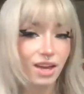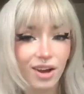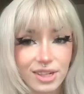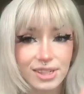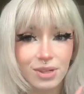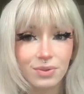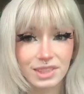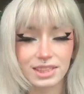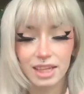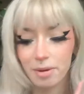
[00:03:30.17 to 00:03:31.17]
Also,
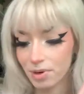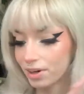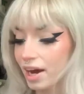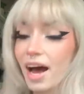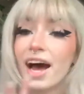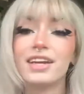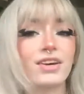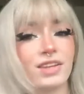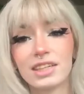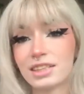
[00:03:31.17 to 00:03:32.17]
disclaimer, I
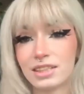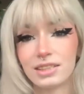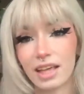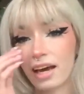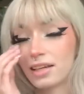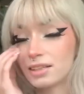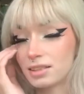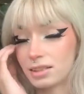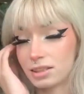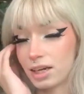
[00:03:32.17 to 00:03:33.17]
know that
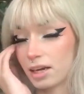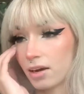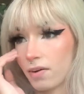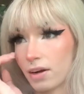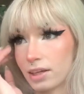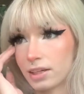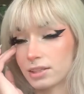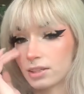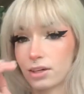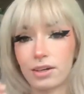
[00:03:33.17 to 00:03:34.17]
JK Rowling is
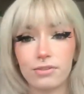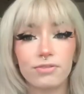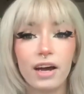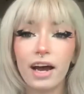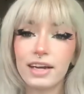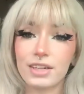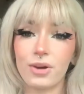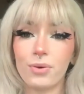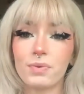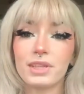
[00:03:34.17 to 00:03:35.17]
a TERF. I
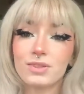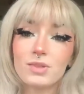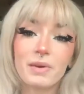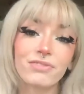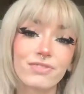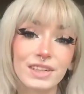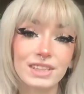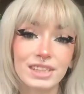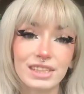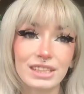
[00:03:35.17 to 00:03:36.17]
know, this was my
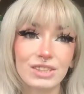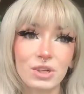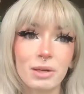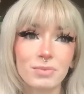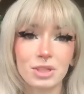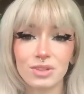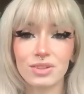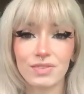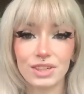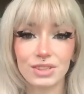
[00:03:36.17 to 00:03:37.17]
first trip to
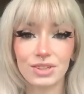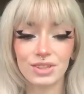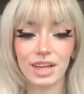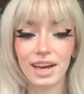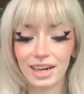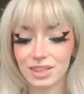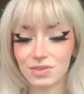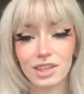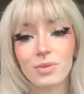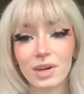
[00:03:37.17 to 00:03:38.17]
Universal and I just
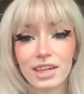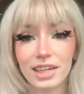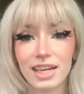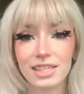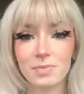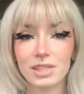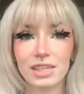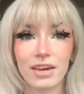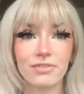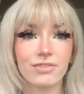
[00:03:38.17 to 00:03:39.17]
really wanted to get some
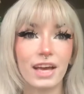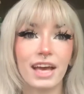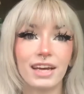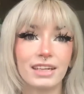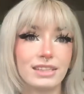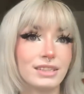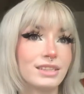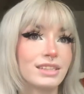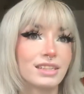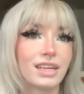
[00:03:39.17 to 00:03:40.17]
stuff,
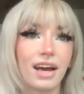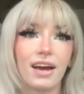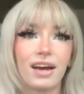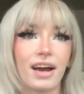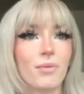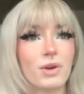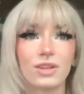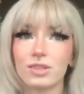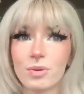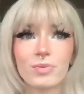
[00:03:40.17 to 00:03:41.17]
and I'm one of
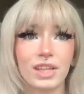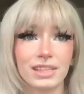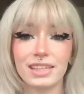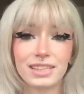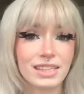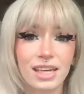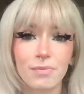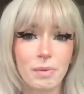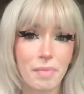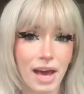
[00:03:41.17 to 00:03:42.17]
those people that's like, she's gonna
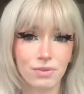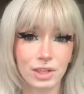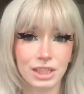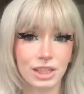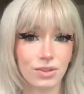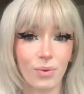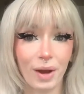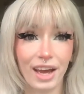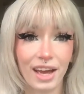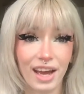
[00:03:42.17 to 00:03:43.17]
be mad rich either way.